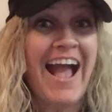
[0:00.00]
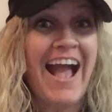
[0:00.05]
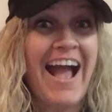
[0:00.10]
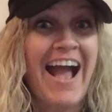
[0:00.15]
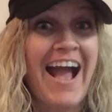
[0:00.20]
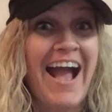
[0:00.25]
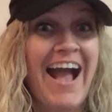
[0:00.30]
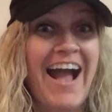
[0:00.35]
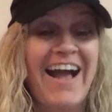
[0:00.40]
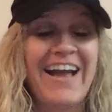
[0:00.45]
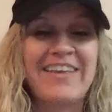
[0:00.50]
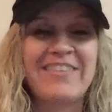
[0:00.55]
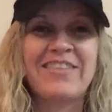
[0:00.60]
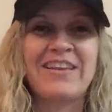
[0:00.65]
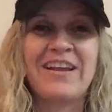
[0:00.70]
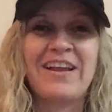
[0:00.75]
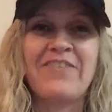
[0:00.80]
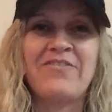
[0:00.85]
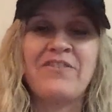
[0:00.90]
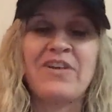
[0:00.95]
Uh, I
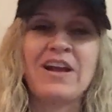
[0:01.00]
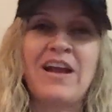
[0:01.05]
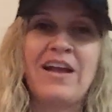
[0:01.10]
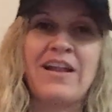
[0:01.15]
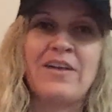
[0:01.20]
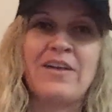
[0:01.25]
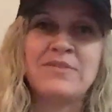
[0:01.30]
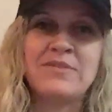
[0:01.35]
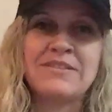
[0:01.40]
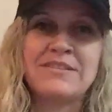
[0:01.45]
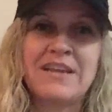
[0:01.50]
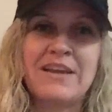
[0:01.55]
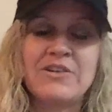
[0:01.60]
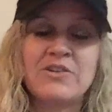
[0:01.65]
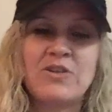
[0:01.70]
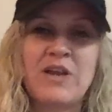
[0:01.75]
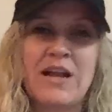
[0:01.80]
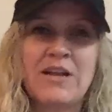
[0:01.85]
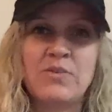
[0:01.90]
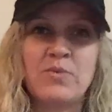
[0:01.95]
think I forgot. I was
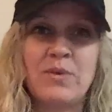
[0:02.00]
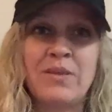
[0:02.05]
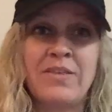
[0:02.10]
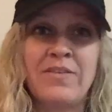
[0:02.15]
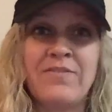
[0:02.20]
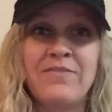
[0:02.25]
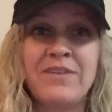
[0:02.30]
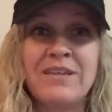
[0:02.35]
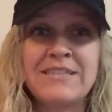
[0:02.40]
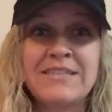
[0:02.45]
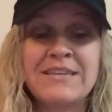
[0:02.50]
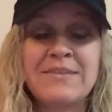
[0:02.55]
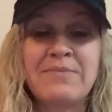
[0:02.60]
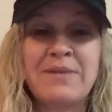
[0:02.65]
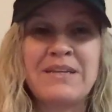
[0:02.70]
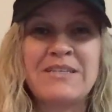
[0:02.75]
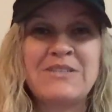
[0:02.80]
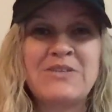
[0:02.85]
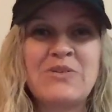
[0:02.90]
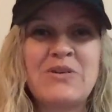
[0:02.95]
sidetracked with fixing
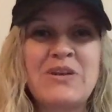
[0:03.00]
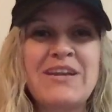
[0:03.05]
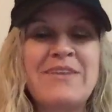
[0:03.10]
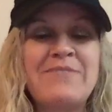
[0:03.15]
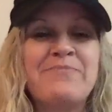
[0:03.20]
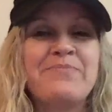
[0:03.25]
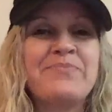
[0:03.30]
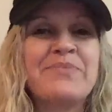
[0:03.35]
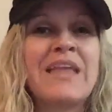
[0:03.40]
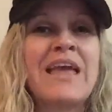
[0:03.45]
my screen.